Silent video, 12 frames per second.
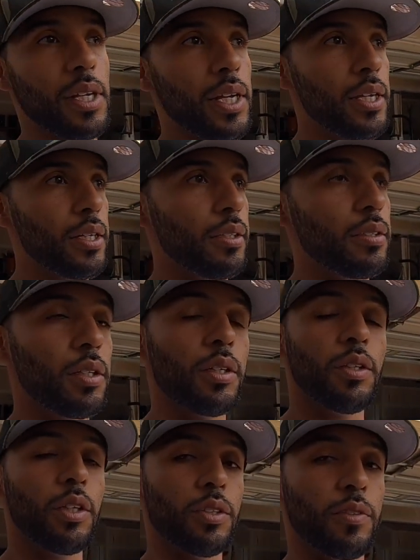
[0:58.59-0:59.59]
is
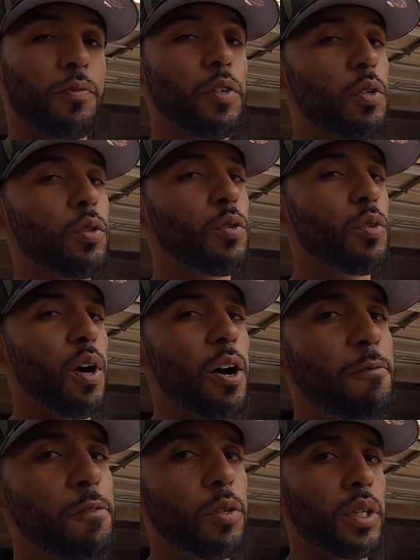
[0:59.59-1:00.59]
there's a
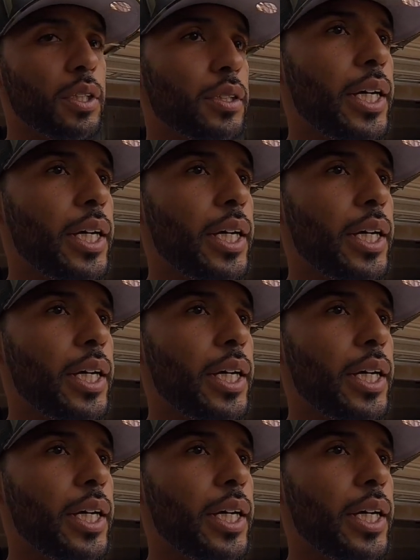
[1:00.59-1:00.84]
few things